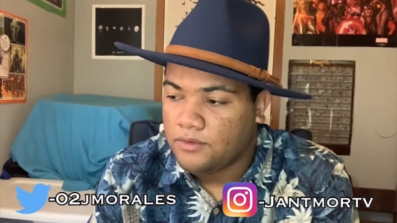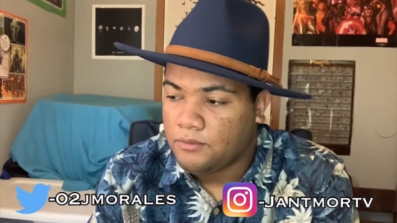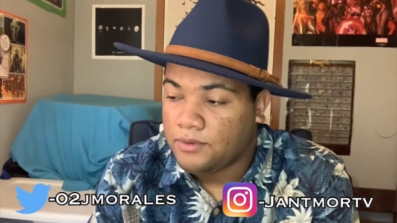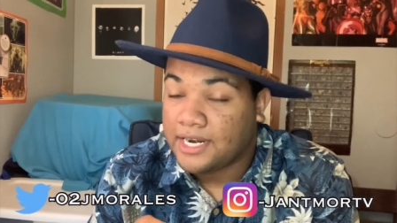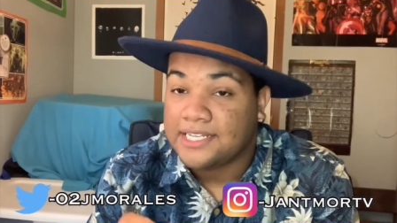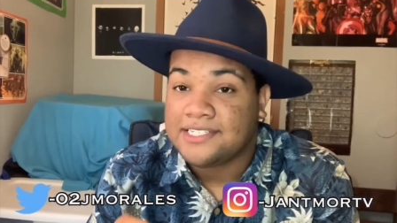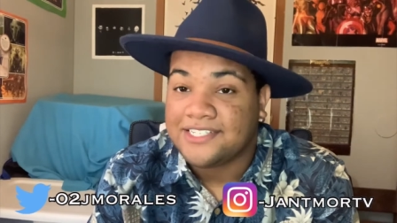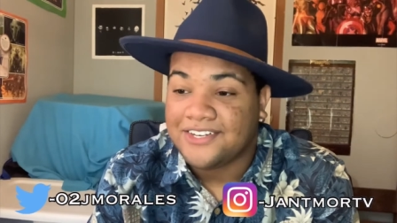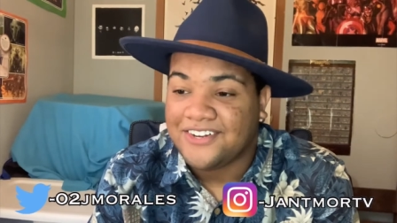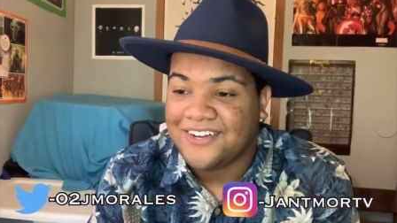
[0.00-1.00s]
when i
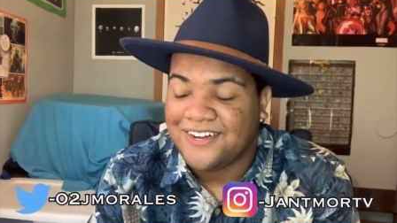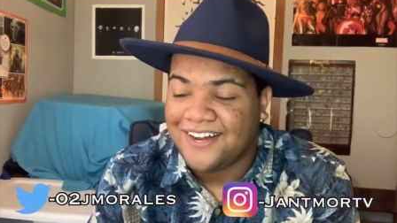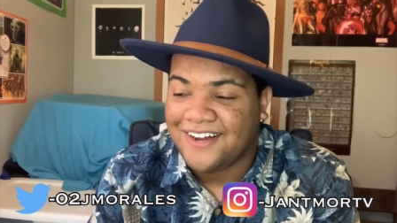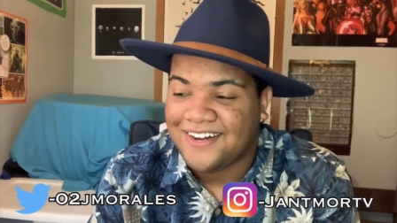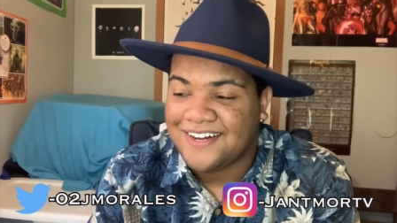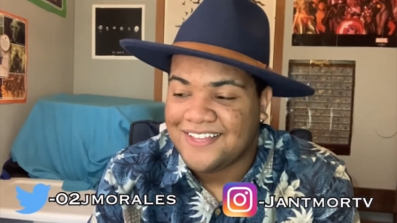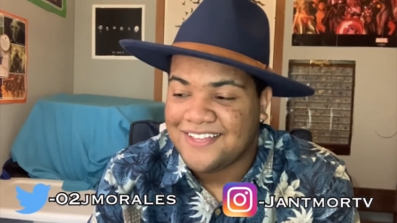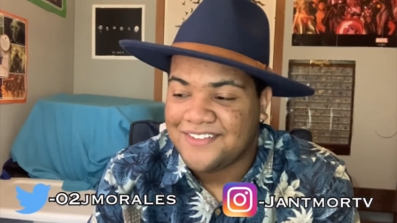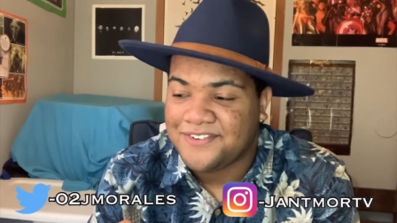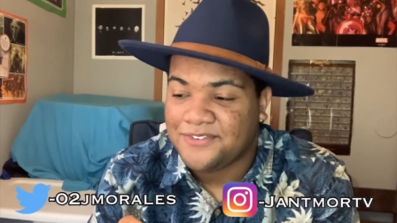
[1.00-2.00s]
saw uh
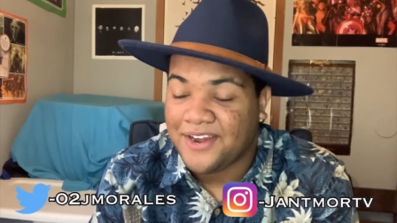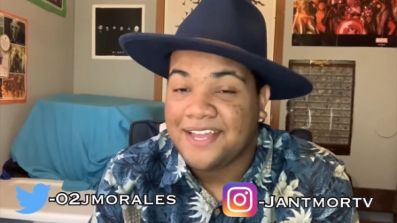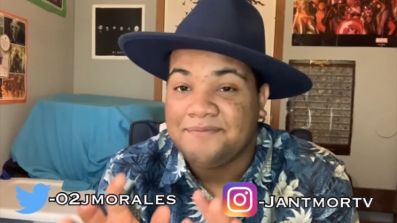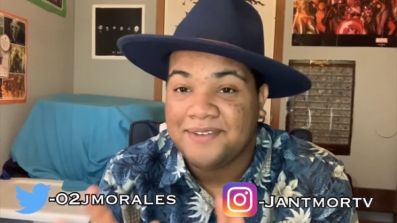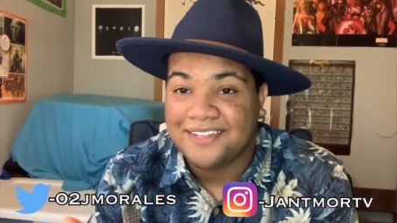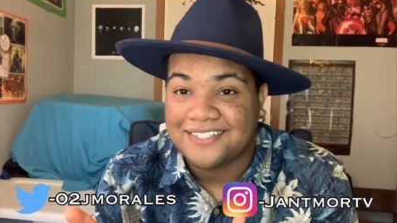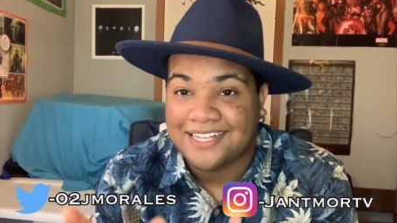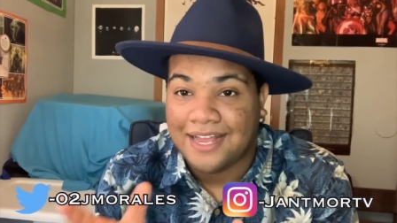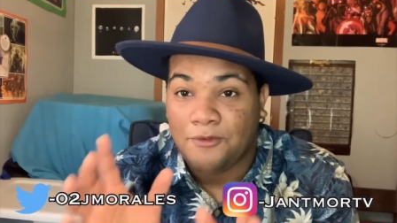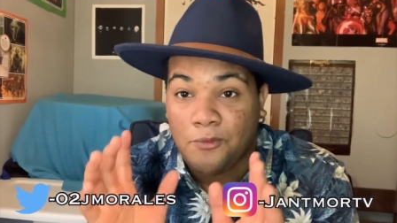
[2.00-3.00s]
frank miller's
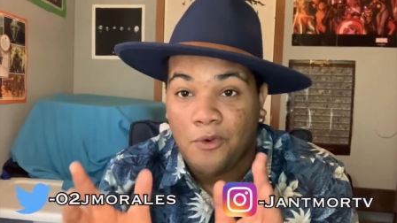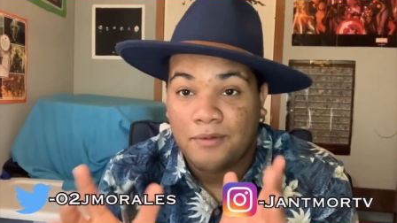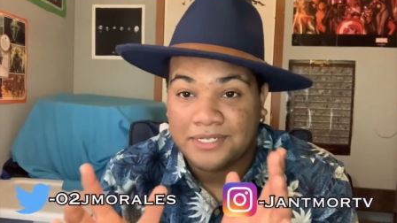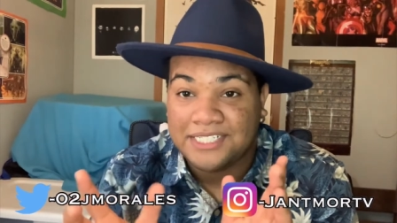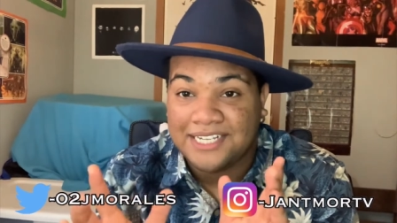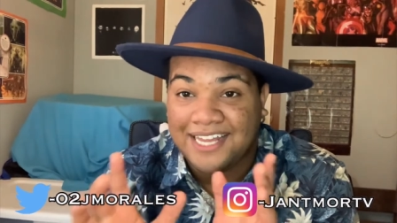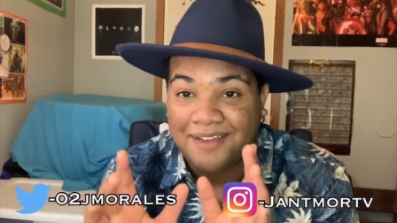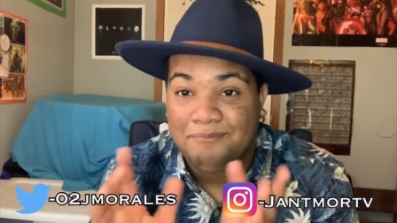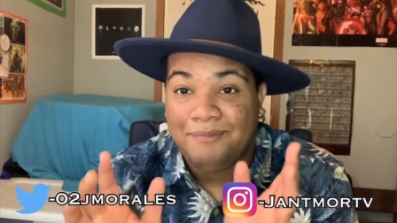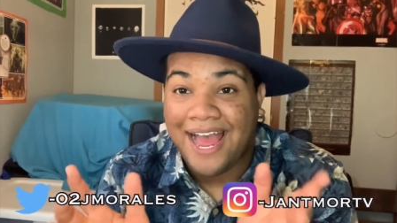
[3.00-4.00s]
like war machine
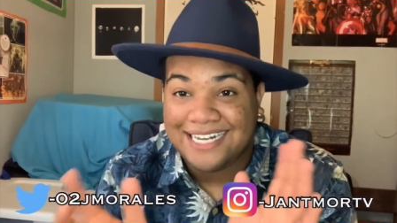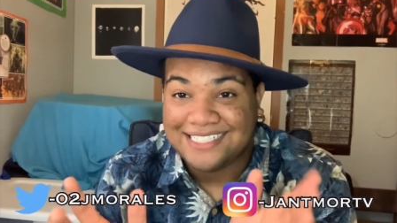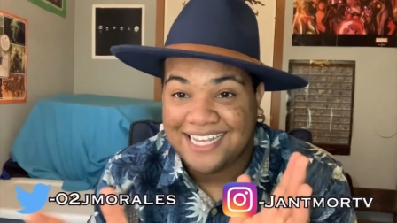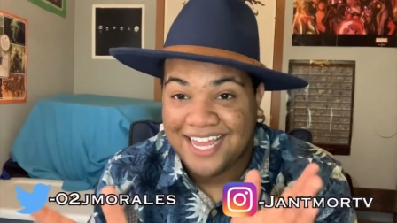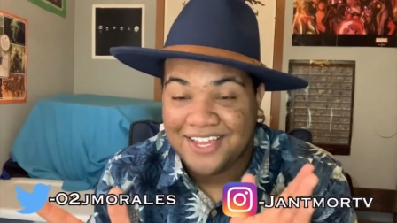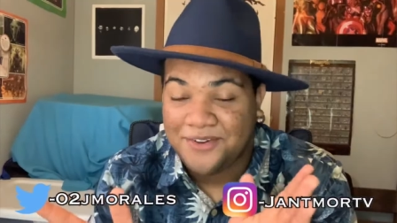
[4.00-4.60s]
like bat tank